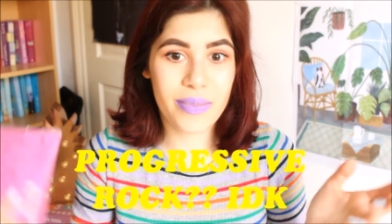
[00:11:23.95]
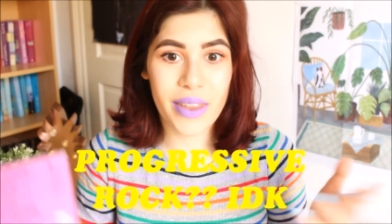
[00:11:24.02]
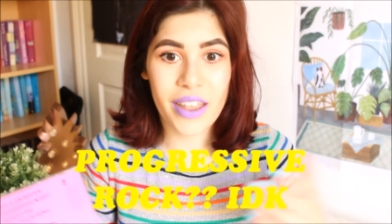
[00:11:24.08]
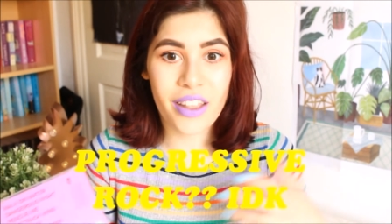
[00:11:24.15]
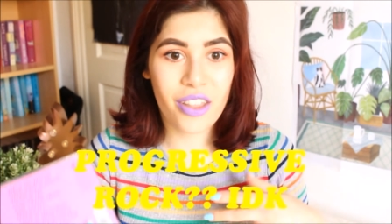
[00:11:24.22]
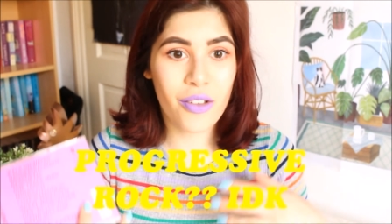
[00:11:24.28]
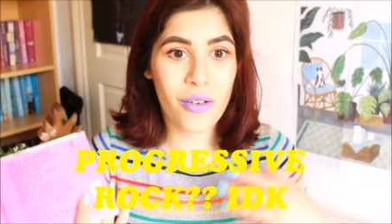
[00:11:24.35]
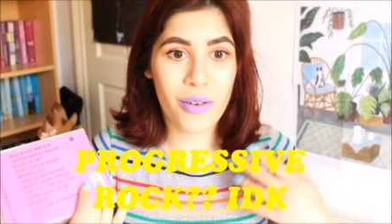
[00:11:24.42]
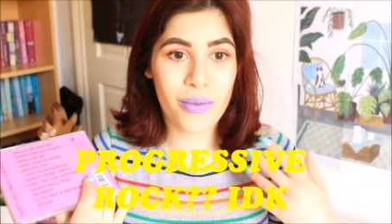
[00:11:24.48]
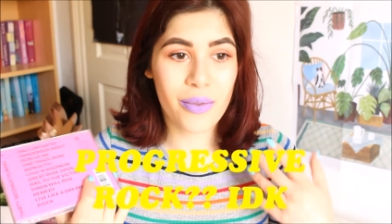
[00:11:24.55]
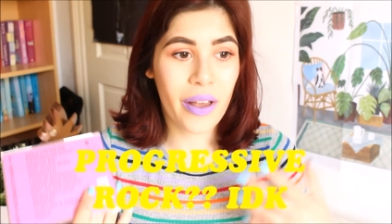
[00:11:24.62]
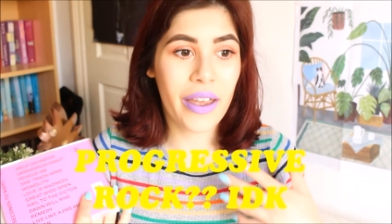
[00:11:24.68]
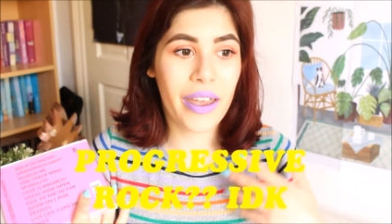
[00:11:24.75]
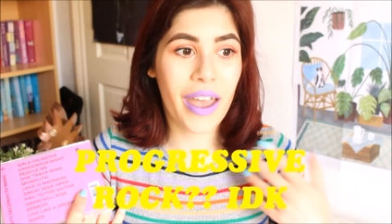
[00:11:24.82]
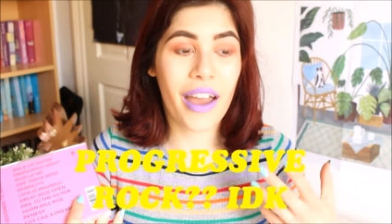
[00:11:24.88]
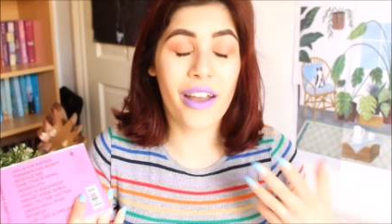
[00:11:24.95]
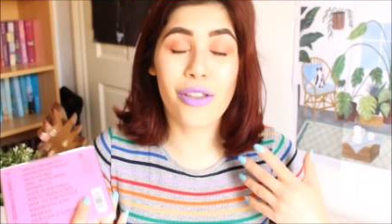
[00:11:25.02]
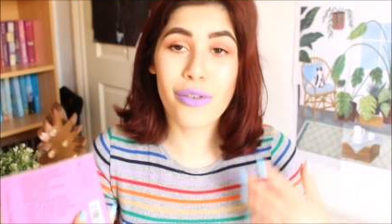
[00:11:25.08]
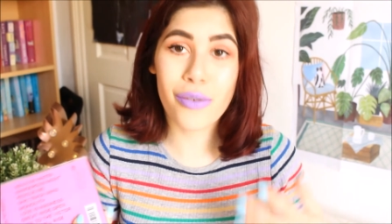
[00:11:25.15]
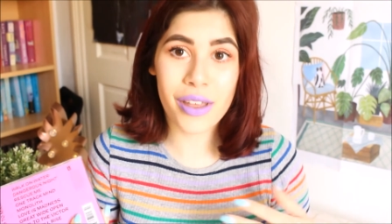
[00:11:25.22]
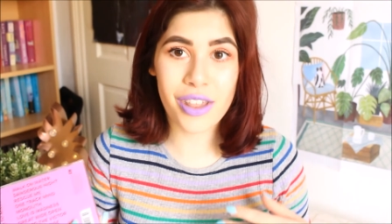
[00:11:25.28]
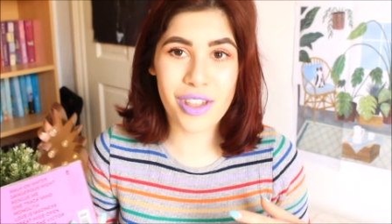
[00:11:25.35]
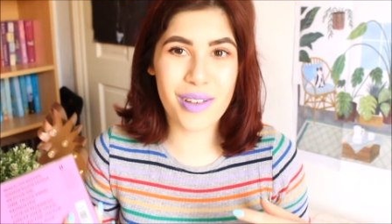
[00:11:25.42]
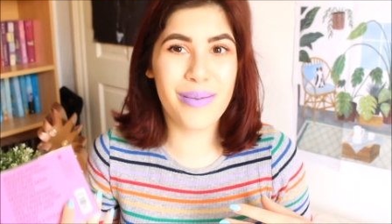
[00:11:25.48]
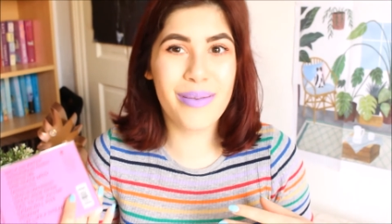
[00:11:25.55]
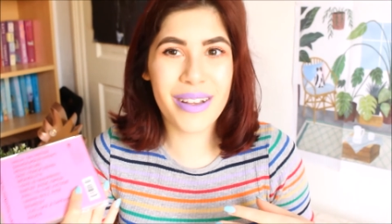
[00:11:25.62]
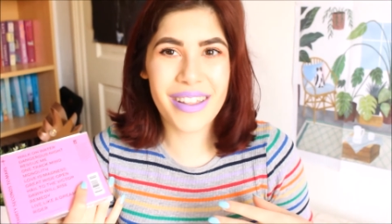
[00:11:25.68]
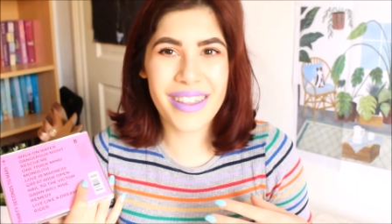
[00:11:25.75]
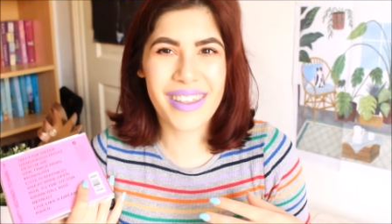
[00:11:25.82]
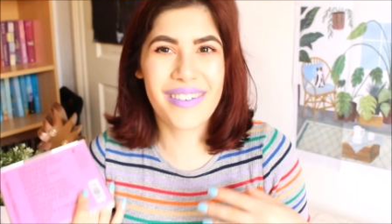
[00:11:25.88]
it's not like actual
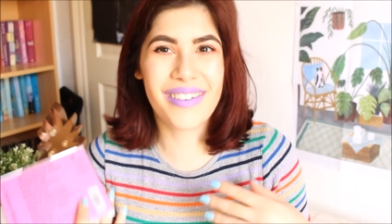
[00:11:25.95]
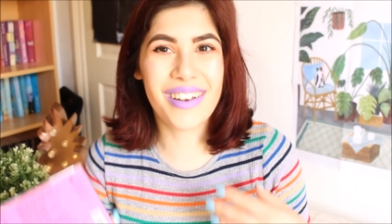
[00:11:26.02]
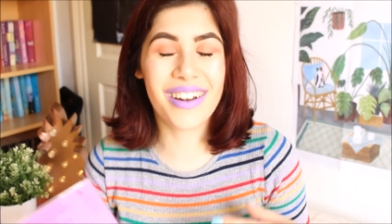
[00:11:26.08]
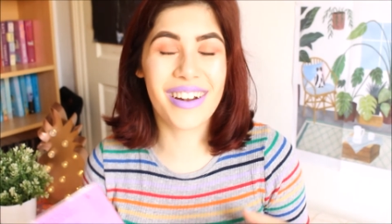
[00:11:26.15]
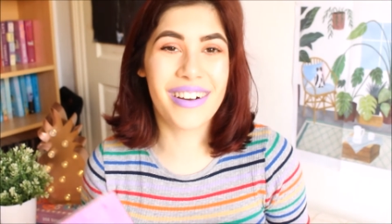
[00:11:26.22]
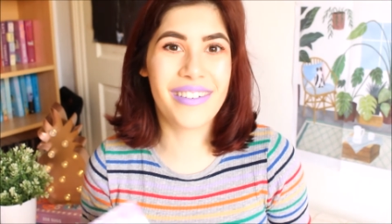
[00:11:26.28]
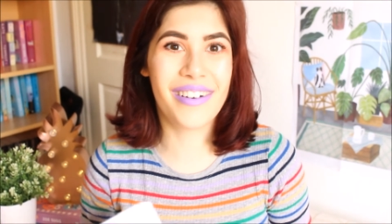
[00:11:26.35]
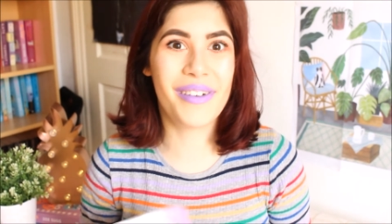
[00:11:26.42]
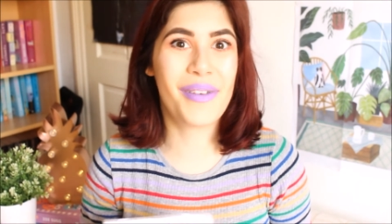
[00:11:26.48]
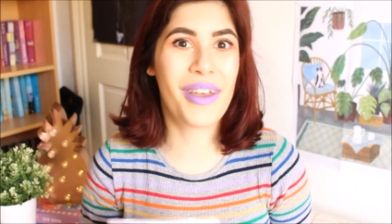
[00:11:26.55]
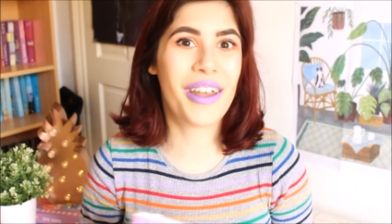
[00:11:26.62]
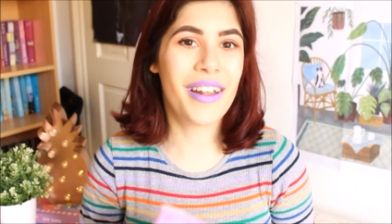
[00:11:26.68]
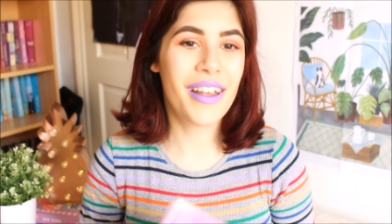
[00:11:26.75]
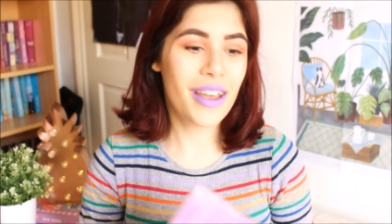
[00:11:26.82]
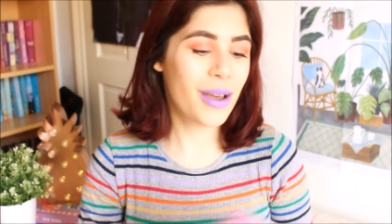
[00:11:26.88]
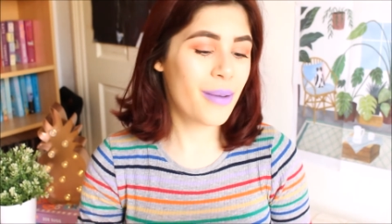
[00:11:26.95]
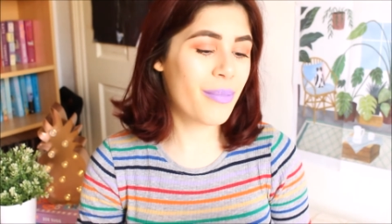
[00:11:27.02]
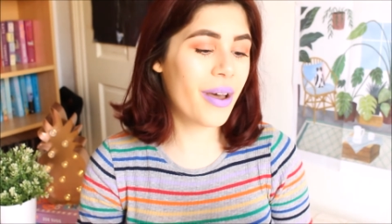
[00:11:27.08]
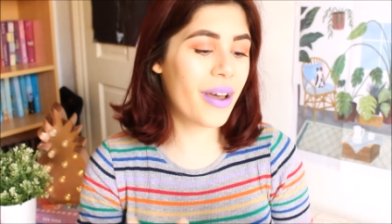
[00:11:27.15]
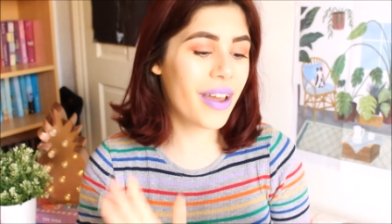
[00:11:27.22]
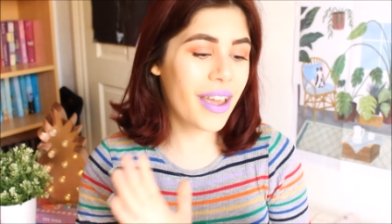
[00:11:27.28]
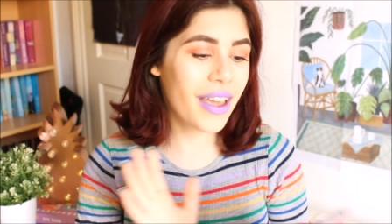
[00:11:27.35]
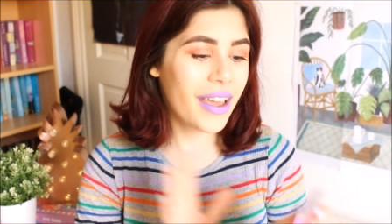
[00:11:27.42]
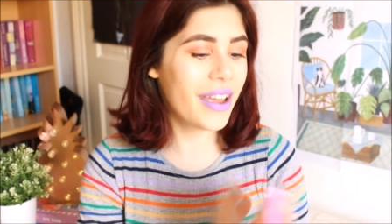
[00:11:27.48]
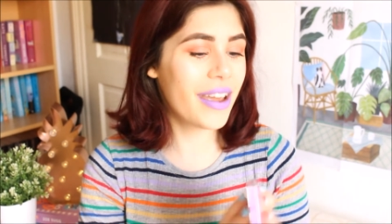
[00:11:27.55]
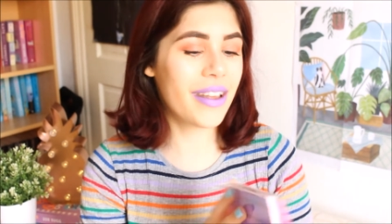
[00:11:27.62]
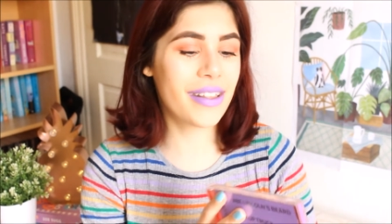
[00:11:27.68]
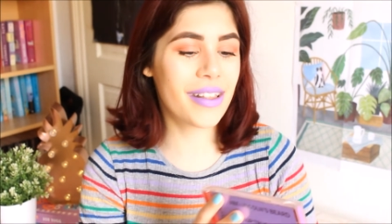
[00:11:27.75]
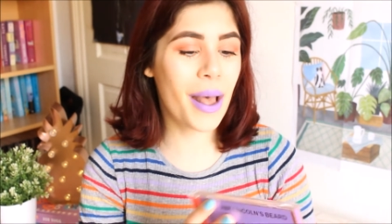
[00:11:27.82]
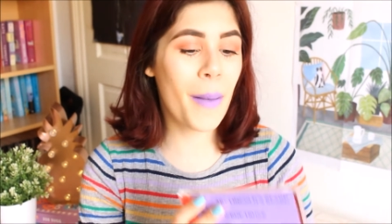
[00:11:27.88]
instruments, if you know what I mean, but
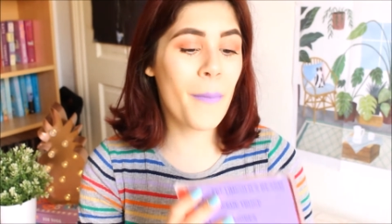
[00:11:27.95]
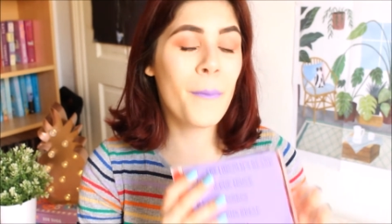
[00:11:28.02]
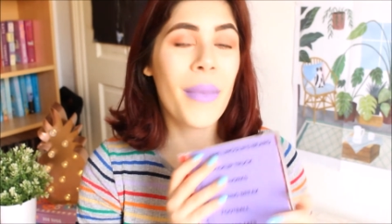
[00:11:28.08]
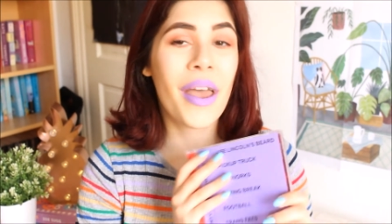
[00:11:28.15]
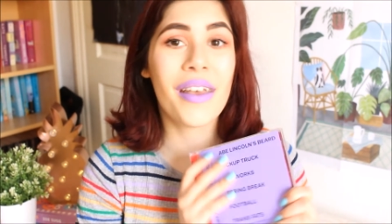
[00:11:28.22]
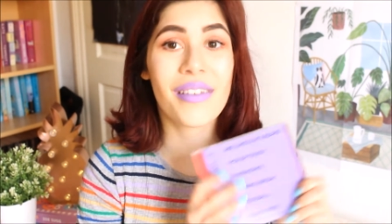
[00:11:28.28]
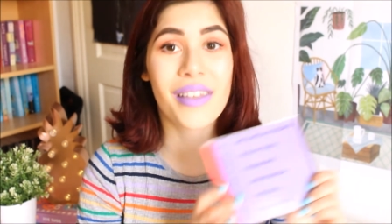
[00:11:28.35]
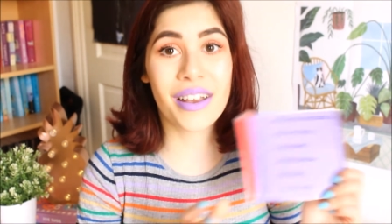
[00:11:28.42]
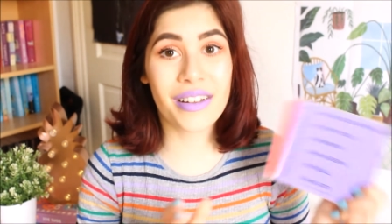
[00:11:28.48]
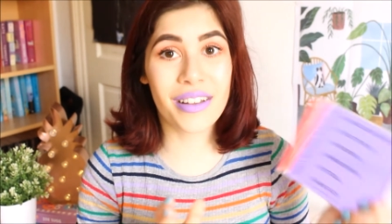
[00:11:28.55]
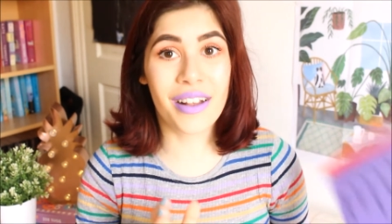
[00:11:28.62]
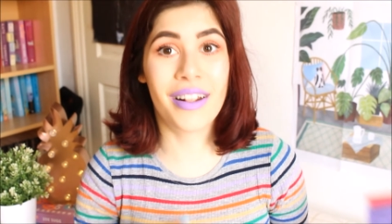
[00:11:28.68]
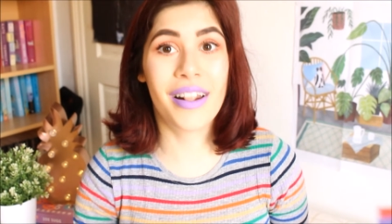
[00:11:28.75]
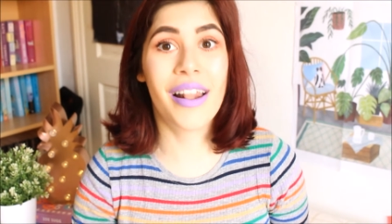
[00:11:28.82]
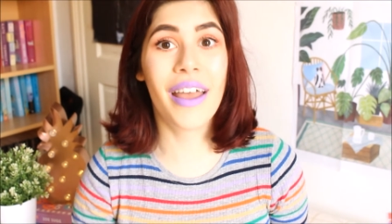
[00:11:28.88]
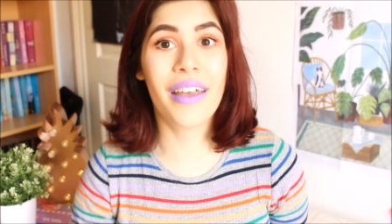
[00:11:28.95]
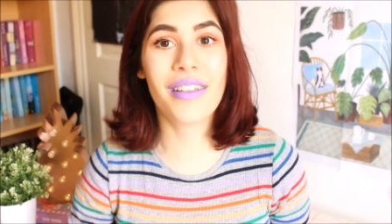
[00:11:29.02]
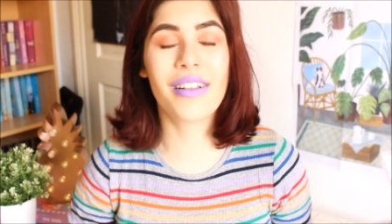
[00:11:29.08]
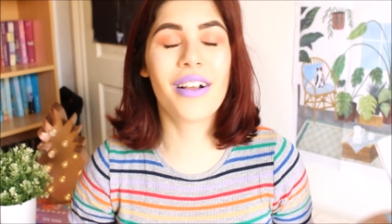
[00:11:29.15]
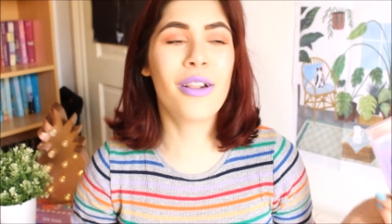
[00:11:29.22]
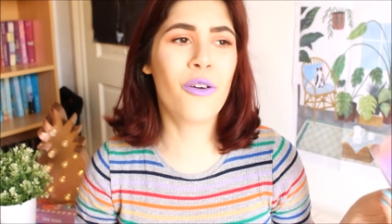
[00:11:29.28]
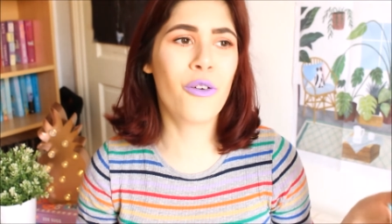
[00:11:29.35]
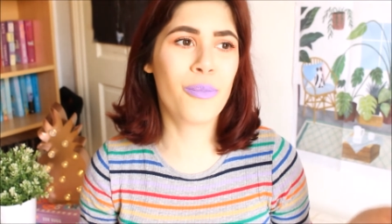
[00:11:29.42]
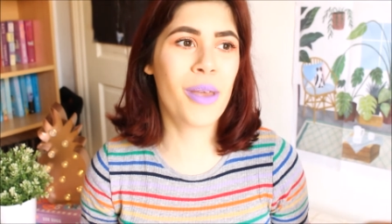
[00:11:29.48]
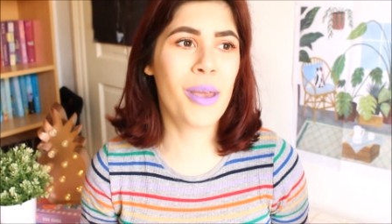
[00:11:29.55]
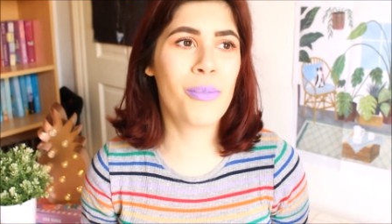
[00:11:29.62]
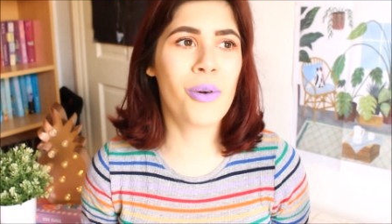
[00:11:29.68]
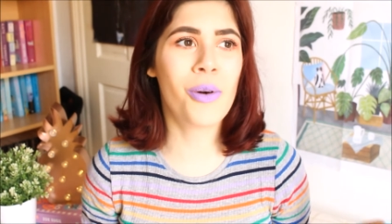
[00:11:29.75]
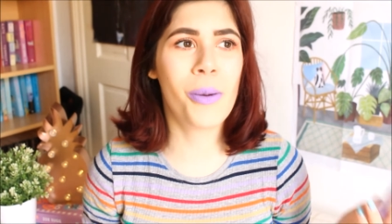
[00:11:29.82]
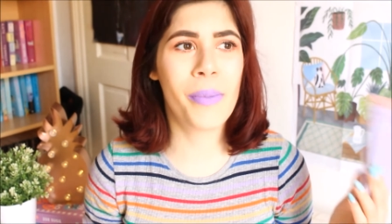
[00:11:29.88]
it's amazing nonetheless. A lot of
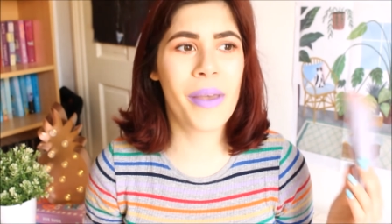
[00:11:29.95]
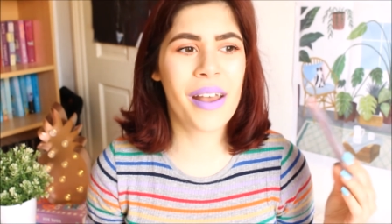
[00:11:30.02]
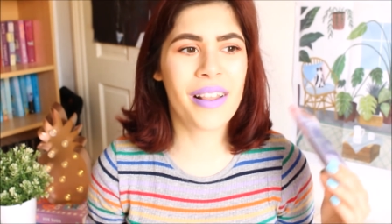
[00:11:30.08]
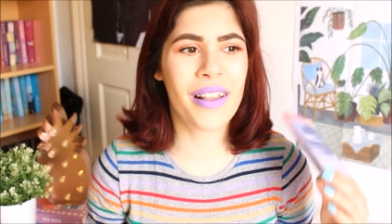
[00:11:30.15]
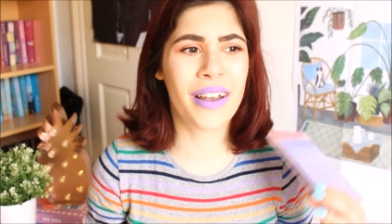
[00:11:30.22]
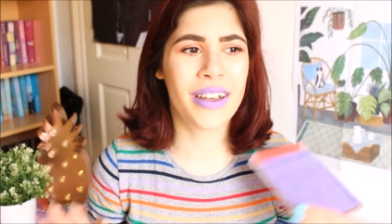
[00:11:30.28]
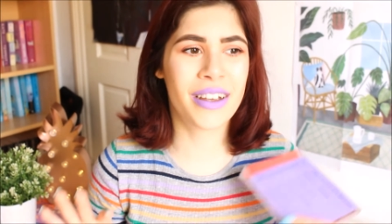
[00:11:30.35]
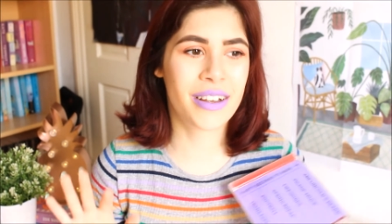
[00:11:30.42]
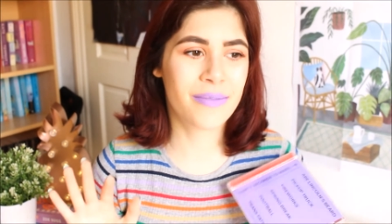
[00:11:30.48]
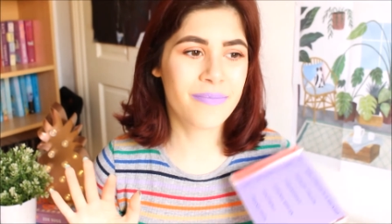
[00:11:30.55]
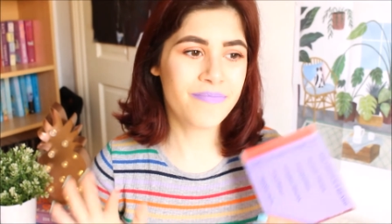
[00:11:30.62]
people are a bit like,